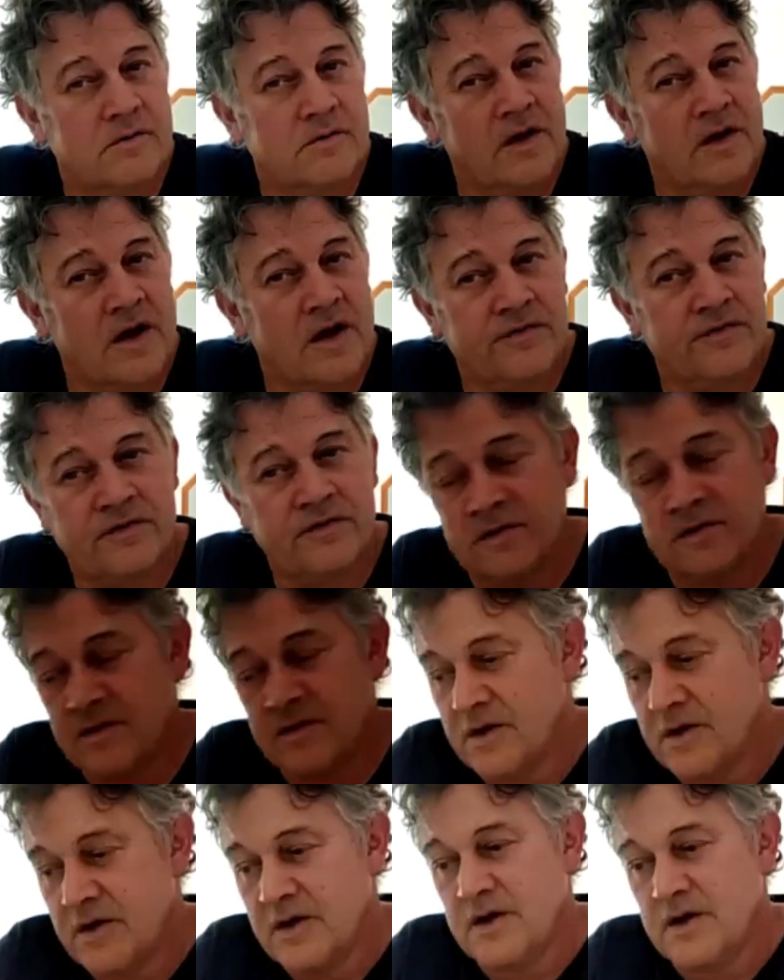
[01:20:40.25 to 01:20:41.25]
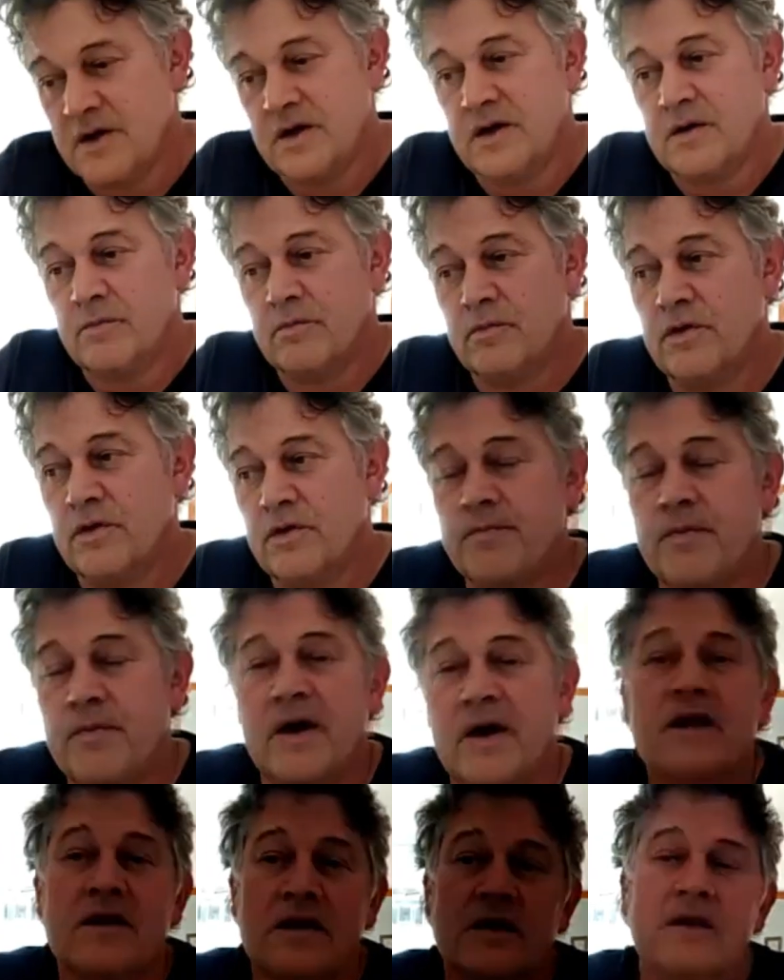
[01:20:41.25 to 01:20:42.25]
We have to move
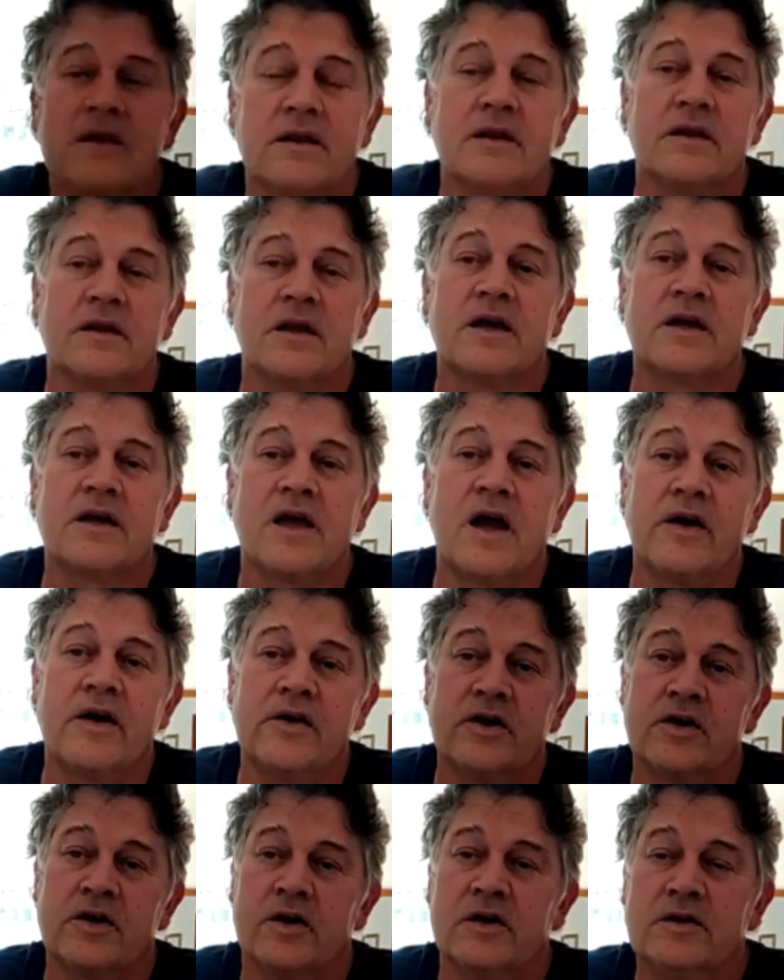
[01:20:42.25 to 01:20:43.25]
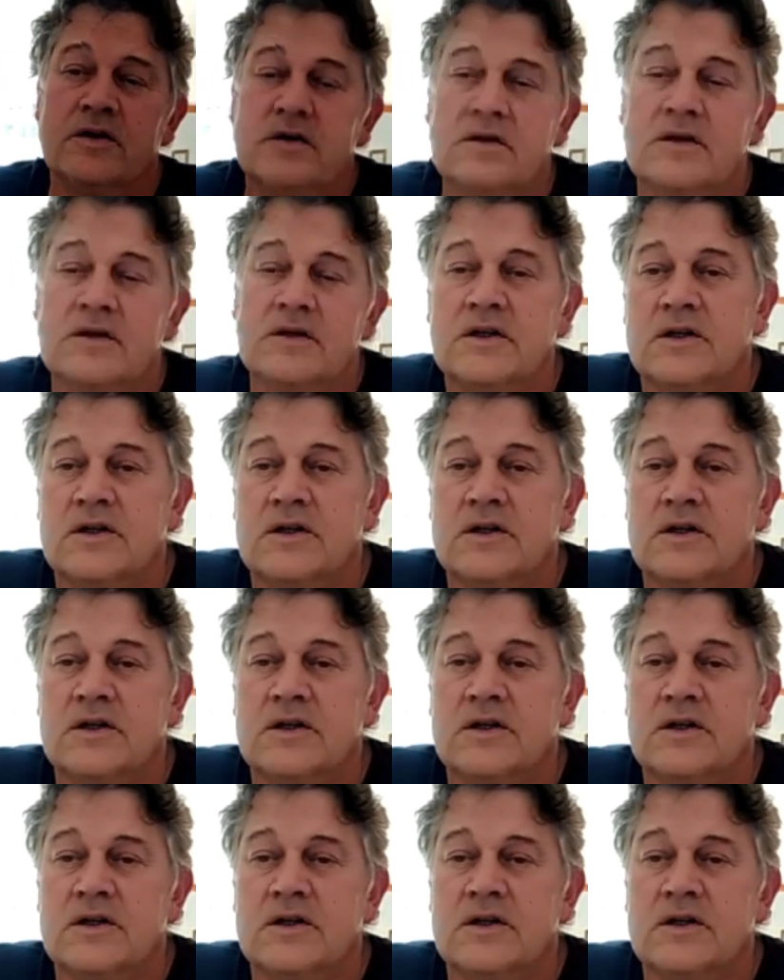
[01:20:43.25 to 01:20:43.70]
back. They carried on.